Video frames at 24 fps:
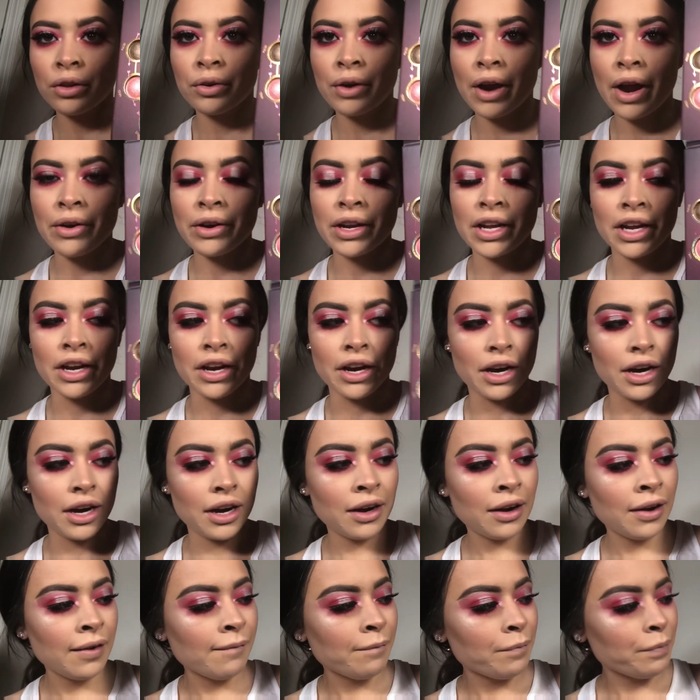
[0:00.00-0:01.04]
around here
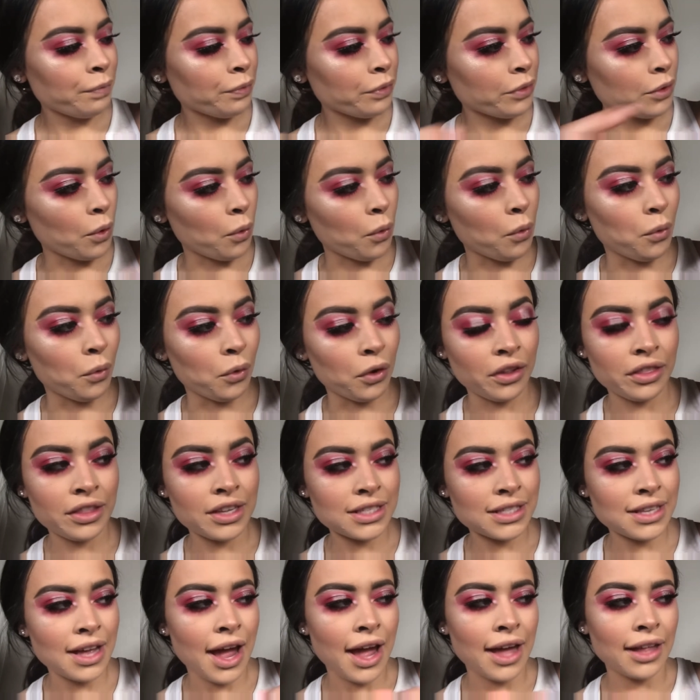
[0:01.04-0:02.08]
or
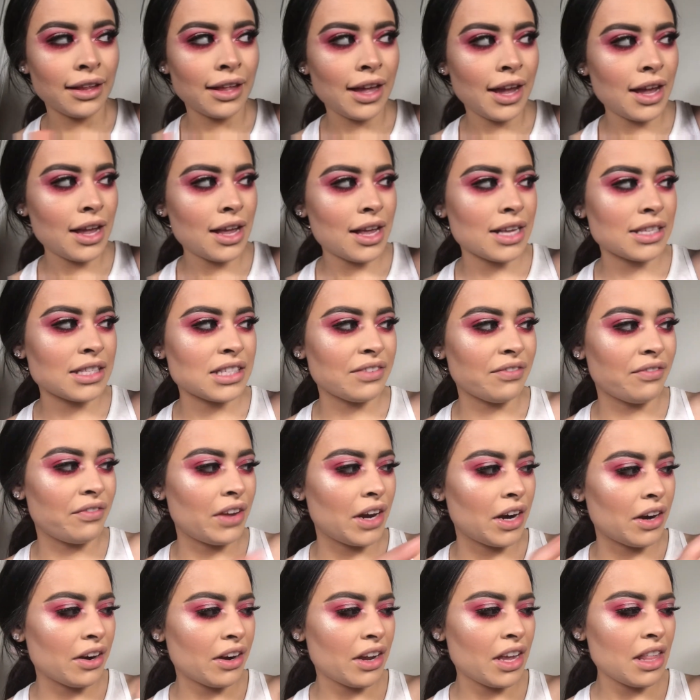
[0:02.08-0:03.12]
this highlight. It's
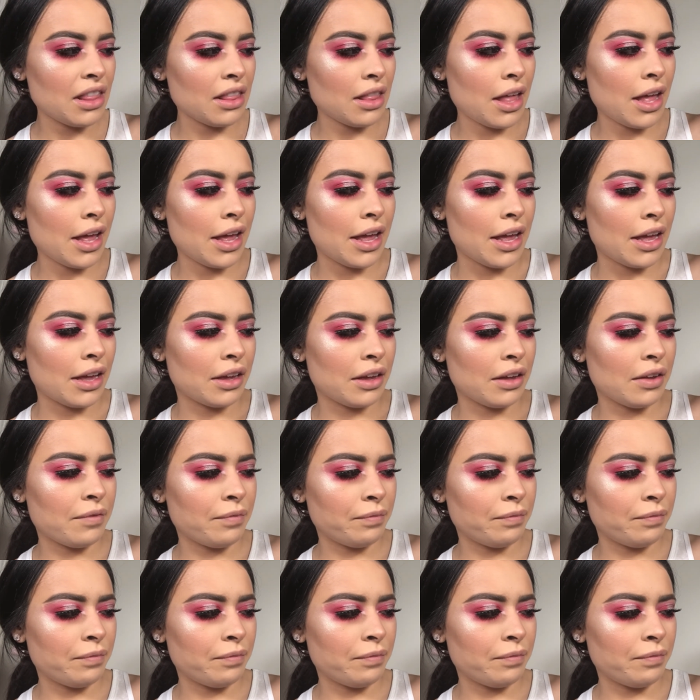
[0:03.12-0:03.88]
very like,